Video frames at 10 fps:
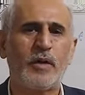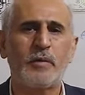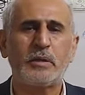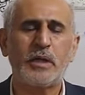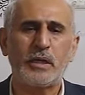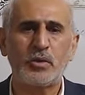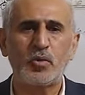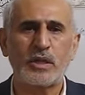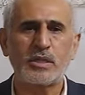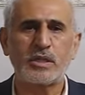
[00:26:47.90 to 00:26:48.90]
one, and
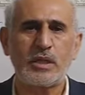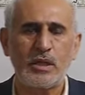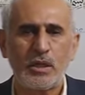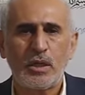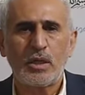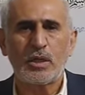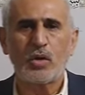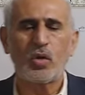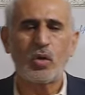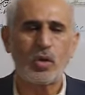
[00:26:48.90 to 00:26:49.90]
you can see the
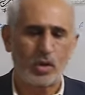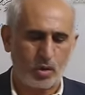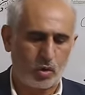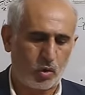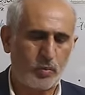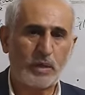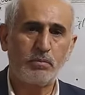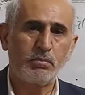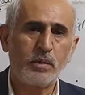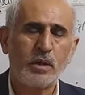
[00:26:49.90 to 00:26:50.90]
whole globe
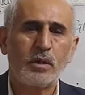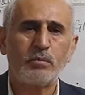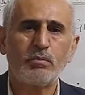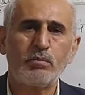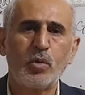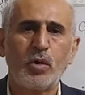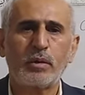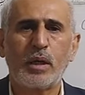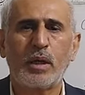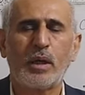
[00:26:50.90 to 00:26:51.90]
and
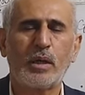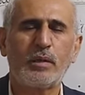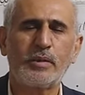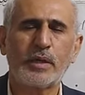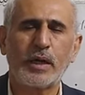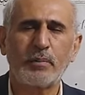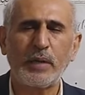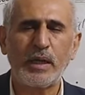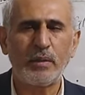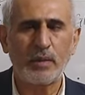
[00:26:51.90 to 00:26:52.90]
more. There are
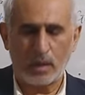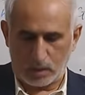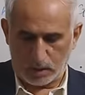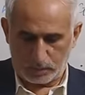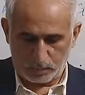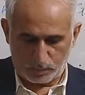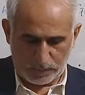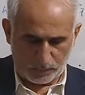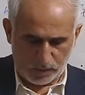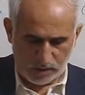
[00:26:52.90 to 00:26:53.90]
many
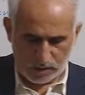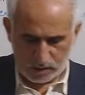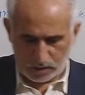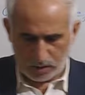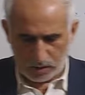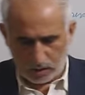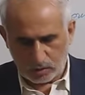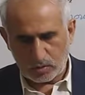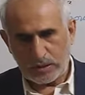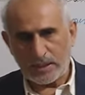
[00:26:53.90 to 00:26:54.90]
peoples,
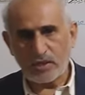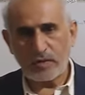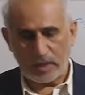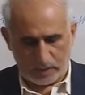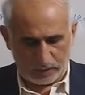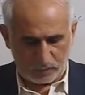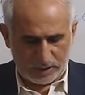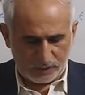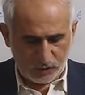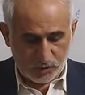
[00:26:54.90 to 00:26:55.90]
so that's why we
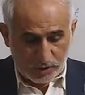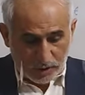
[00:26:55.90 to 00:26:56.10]
have to